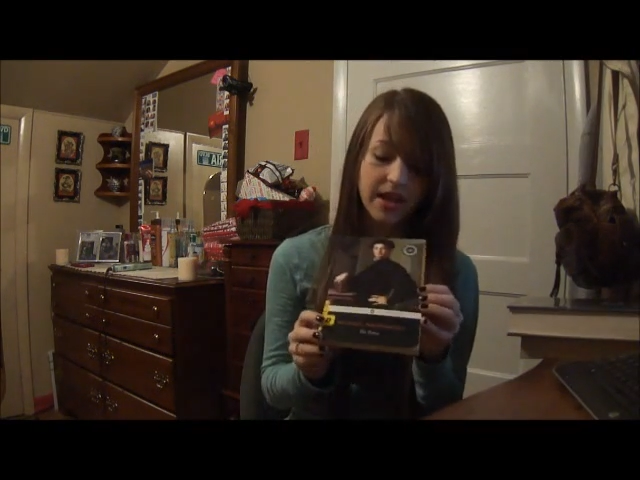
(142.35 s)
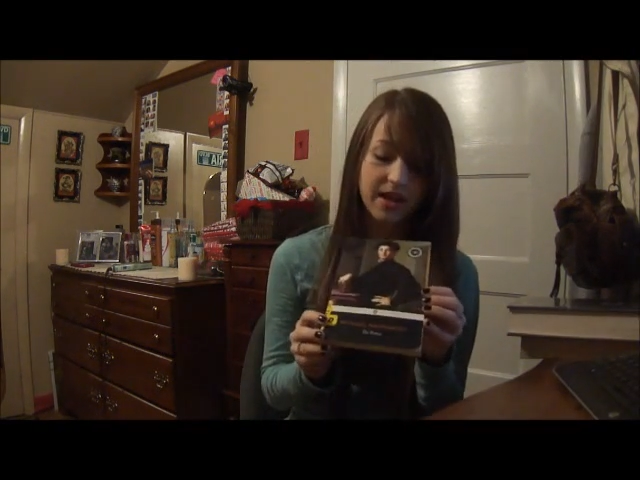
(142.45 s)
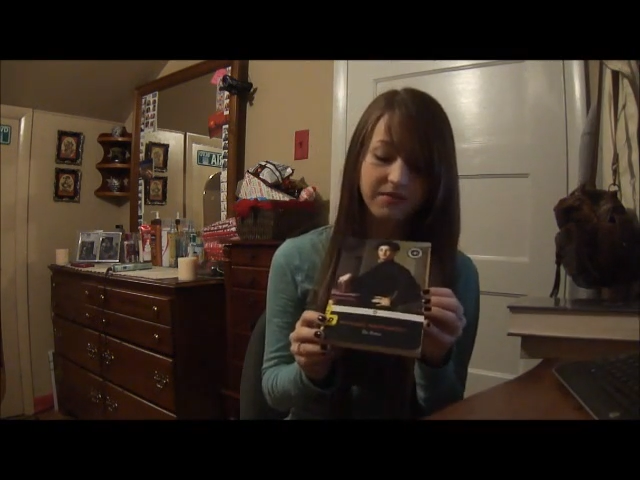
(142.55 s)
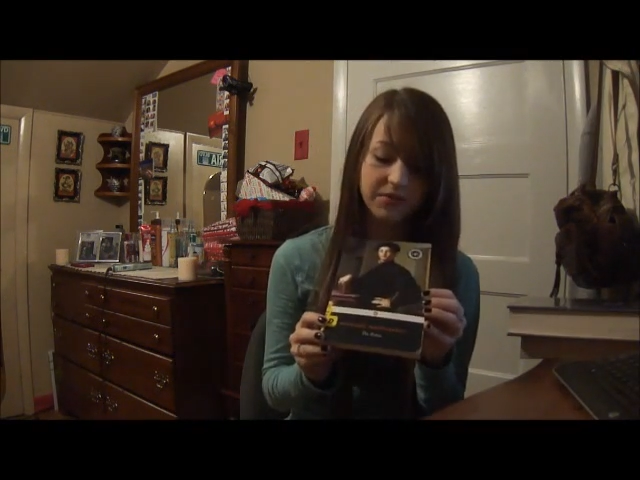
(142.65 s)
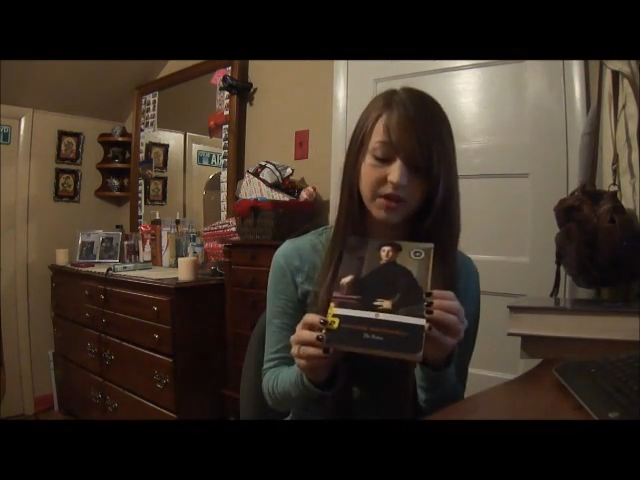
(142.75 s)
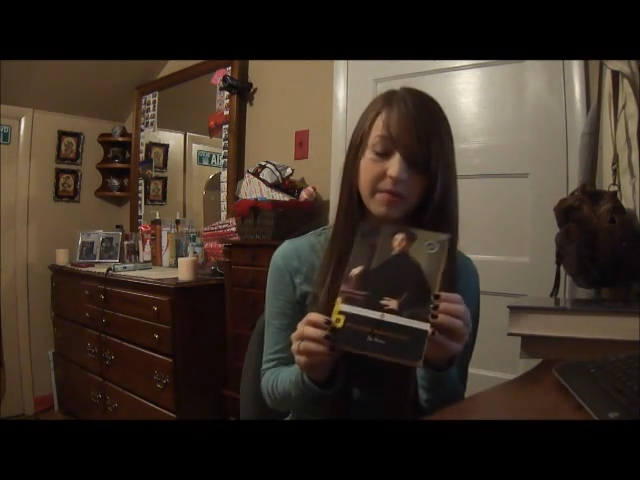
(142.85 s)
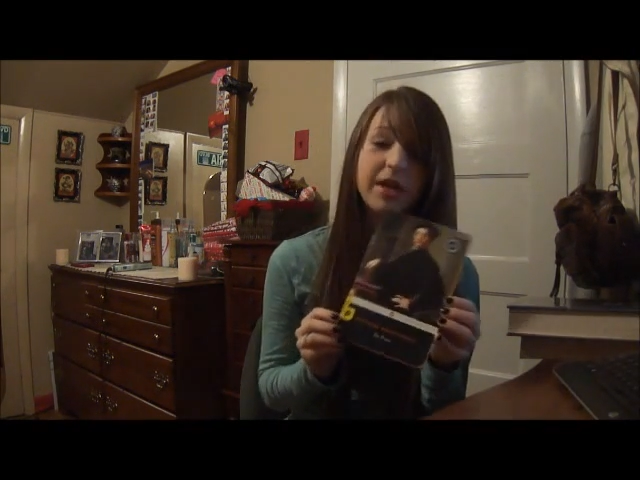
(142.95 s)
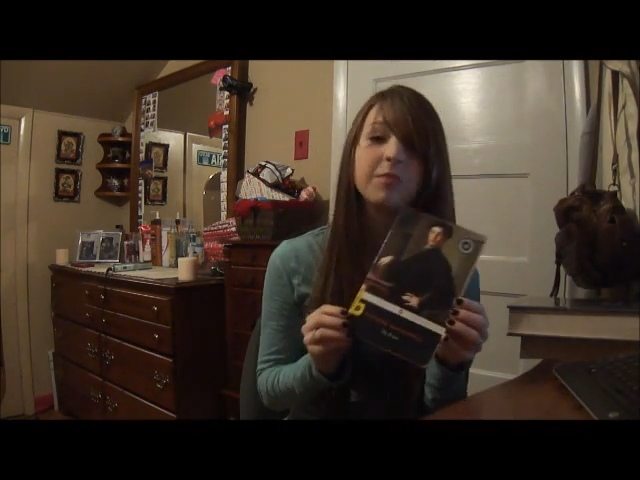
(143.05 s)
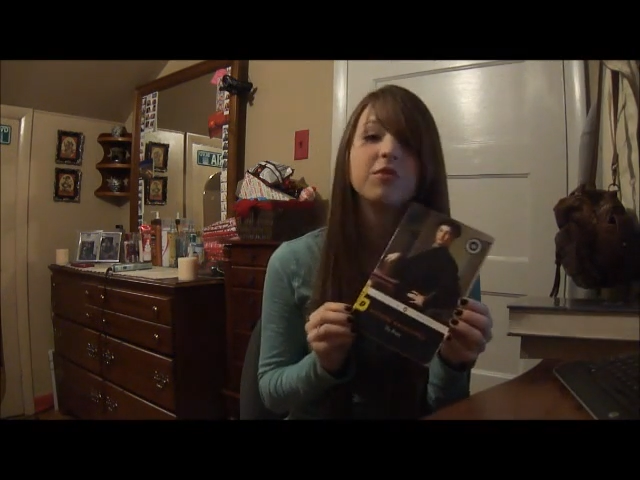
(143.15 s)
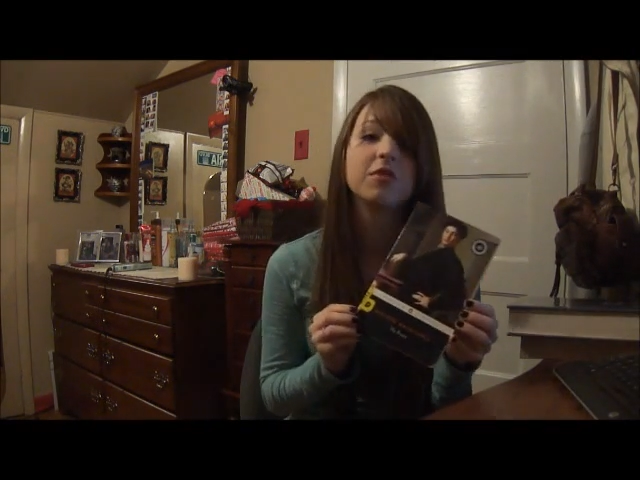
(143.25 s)
Have to write a
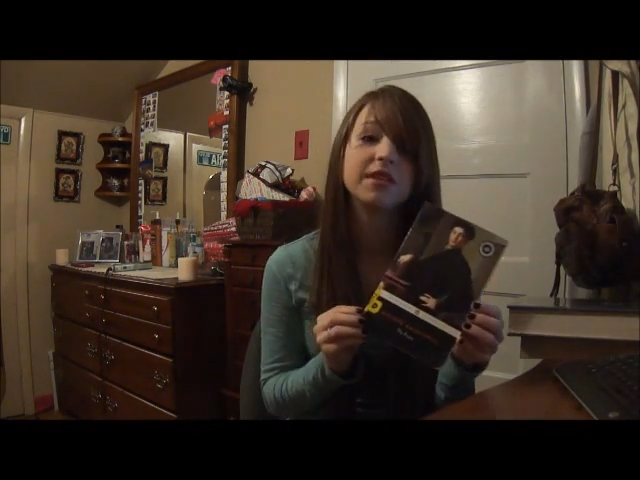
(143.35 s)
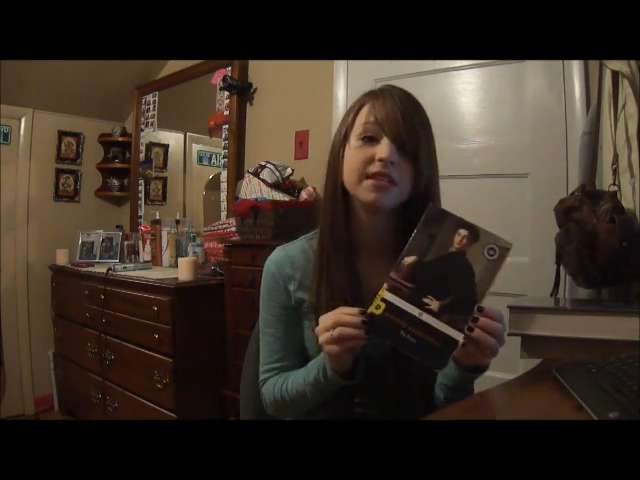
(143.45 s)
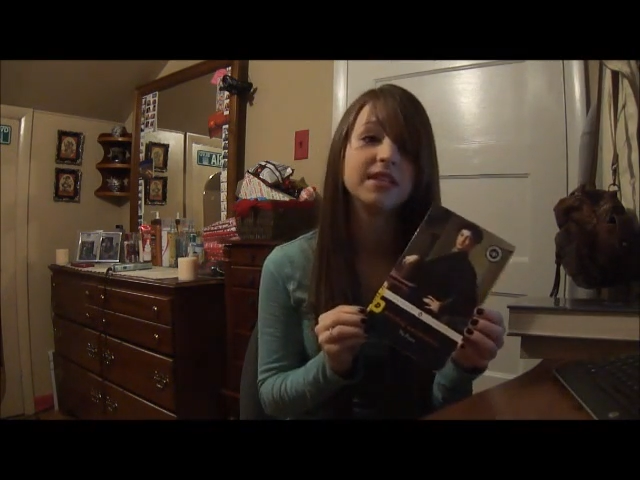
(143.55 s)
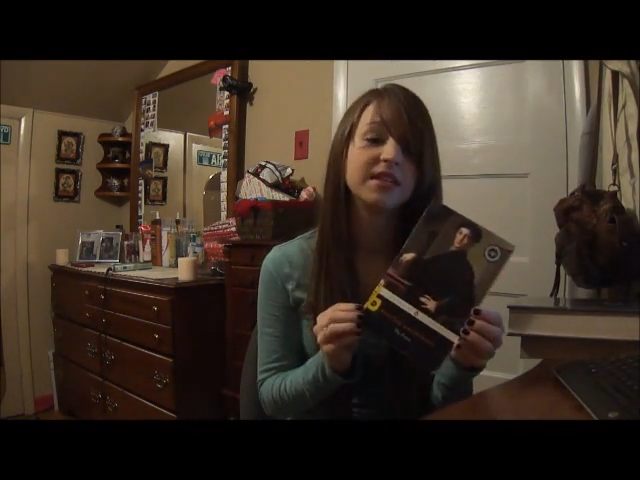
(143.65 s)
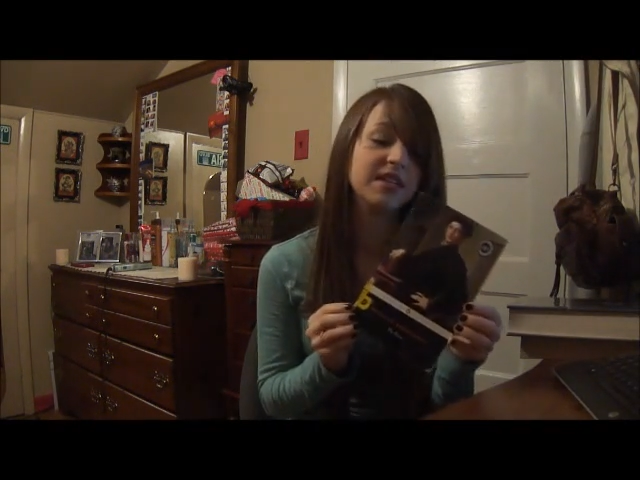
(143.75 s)
paper on it.